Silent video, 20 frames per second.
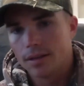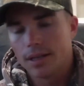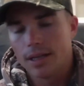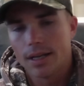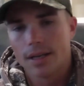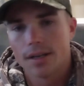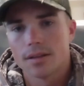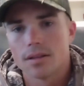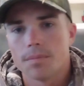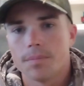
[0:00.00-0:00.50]
on the
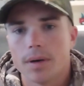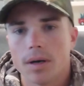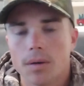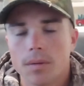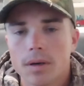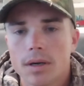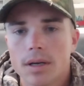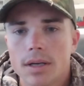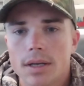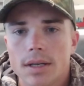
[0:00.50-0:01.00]
end of the
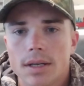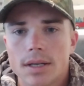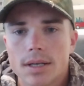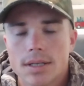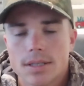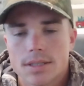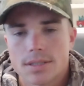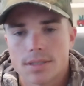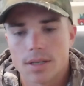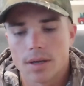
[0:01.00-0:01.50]
bow.
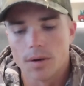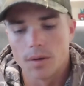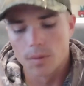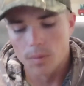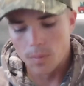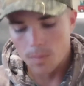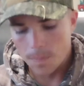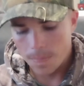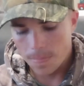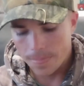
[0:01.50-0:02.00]

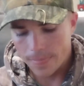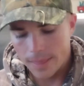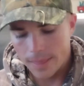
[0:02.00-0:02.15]
So